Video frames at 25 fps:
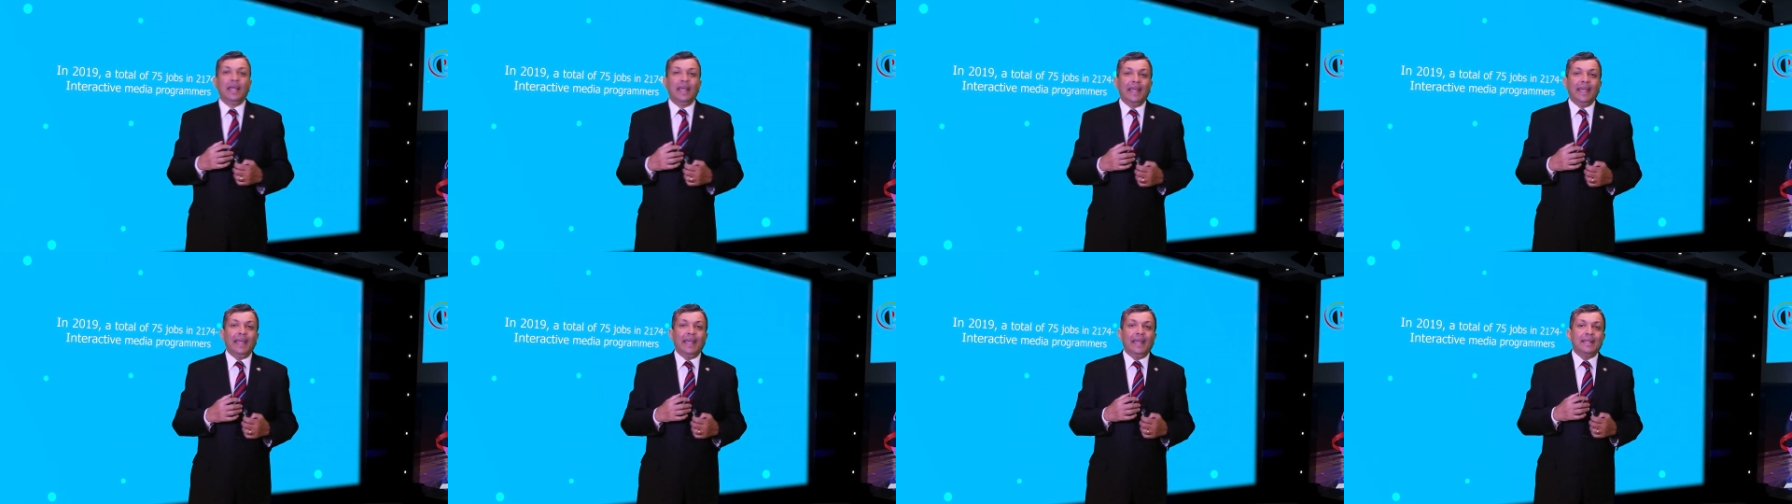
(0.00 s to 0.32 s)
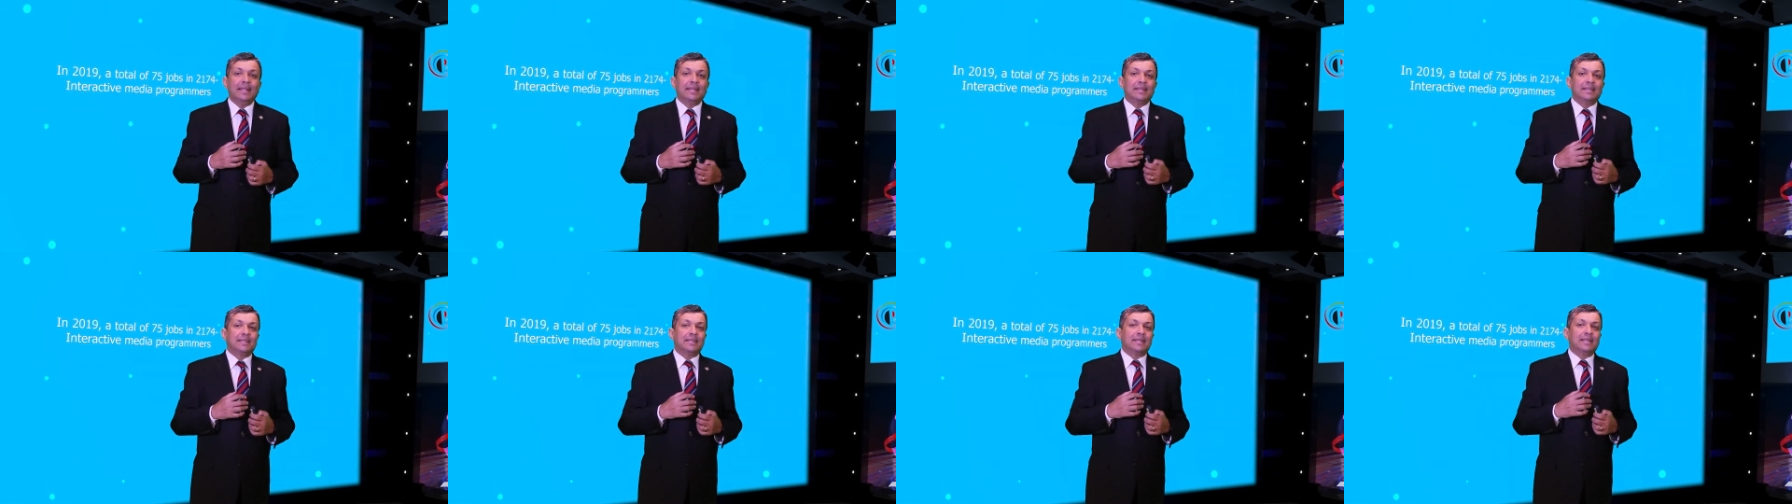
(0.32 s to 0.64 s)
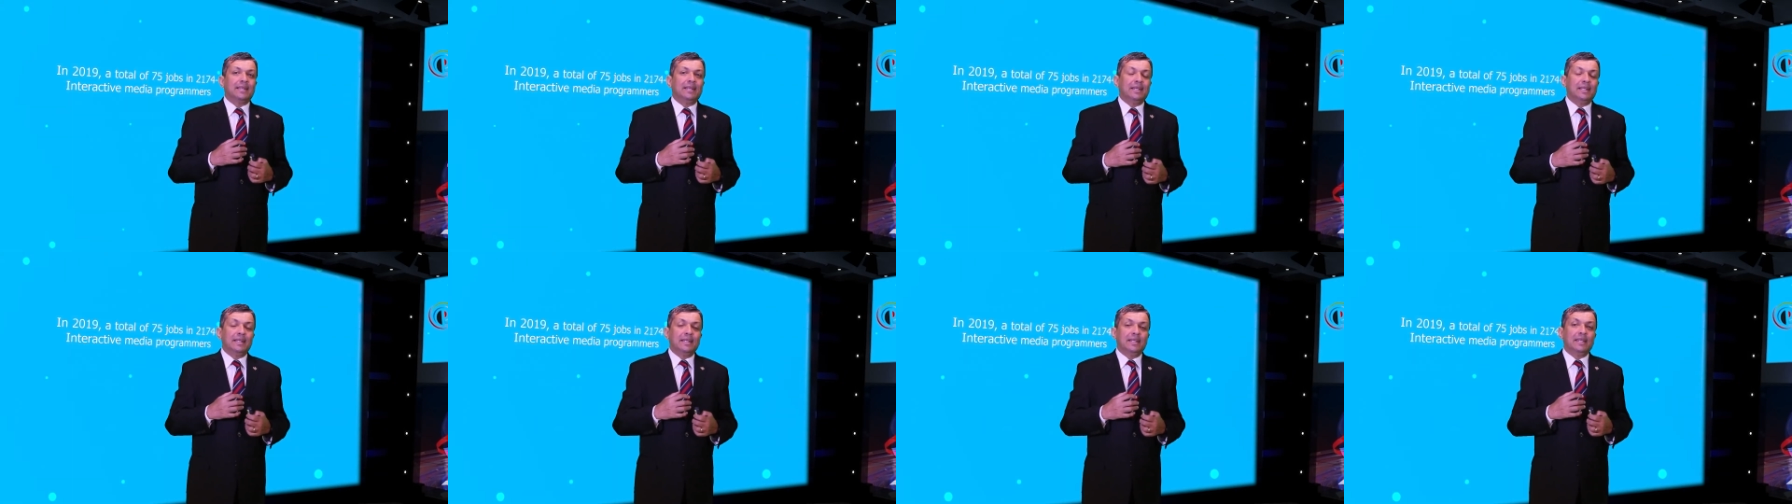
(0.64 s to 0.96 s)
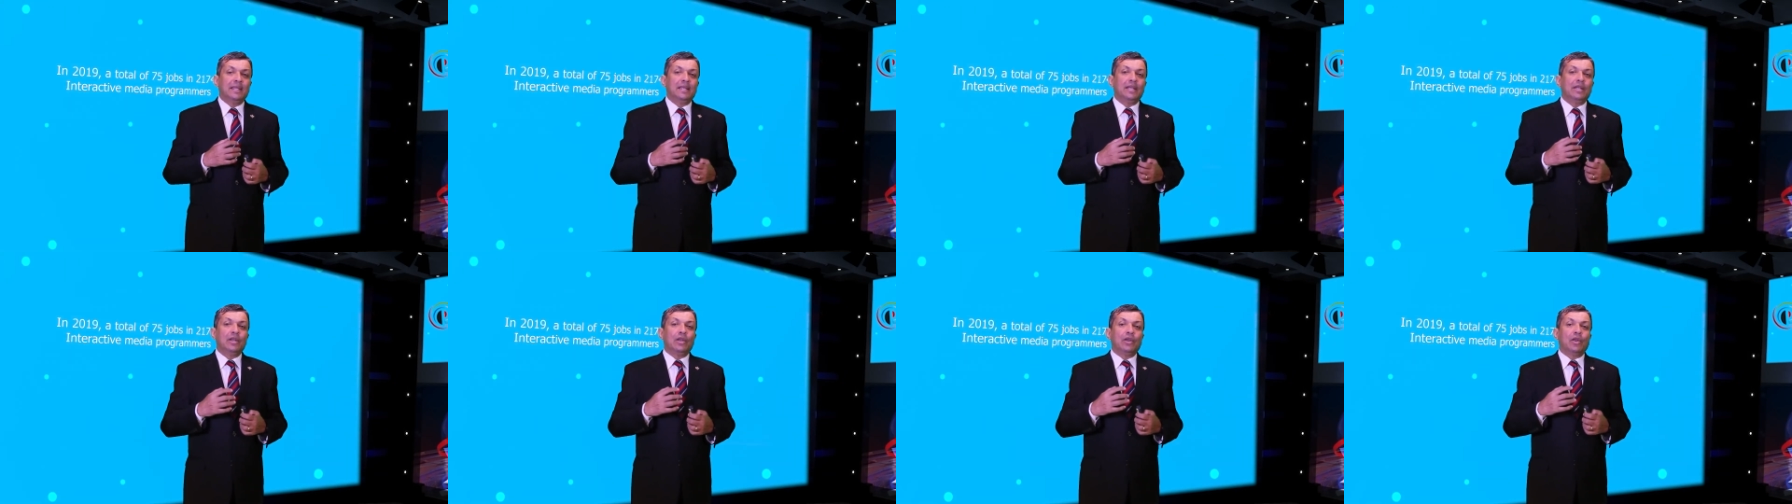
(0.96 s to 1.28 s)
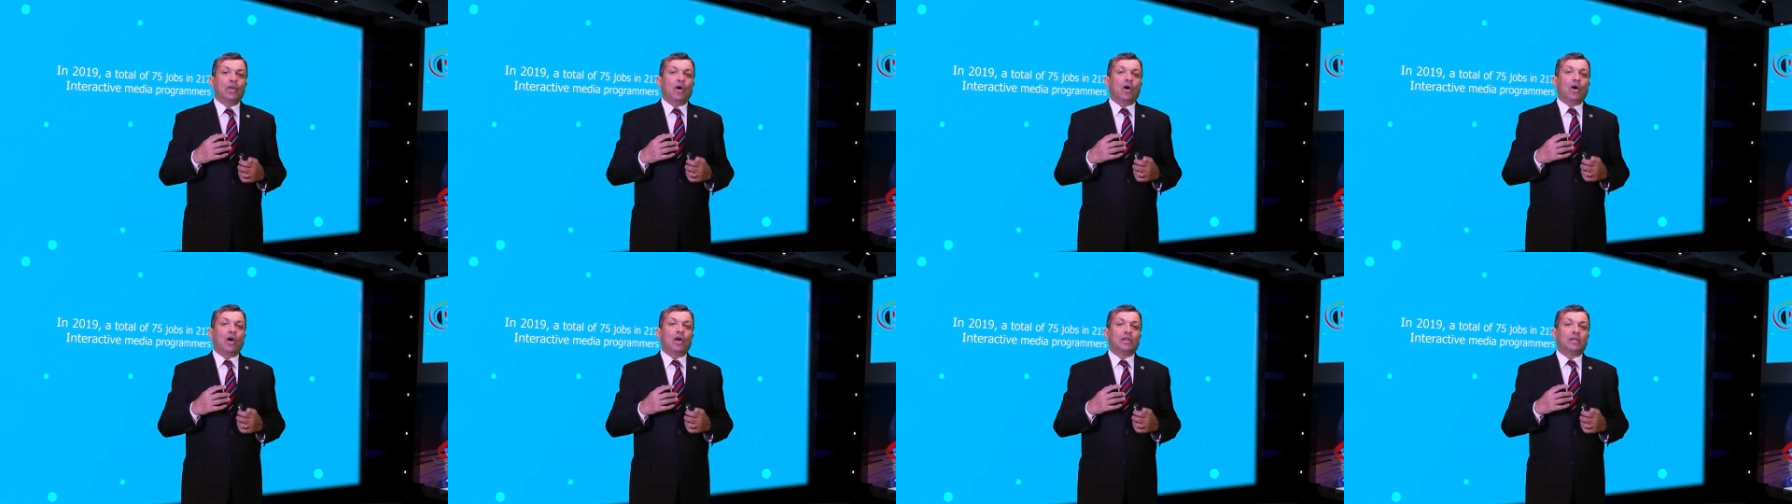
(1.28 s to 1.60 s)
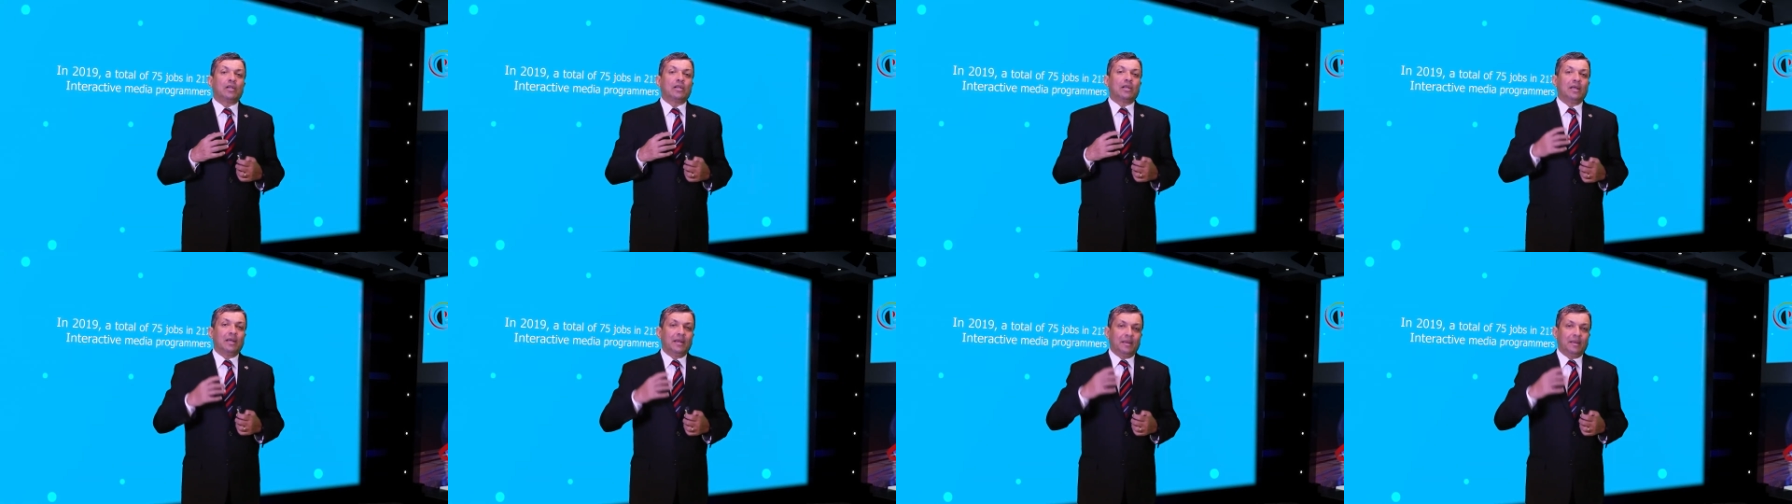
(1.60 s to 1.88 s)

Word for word: it did not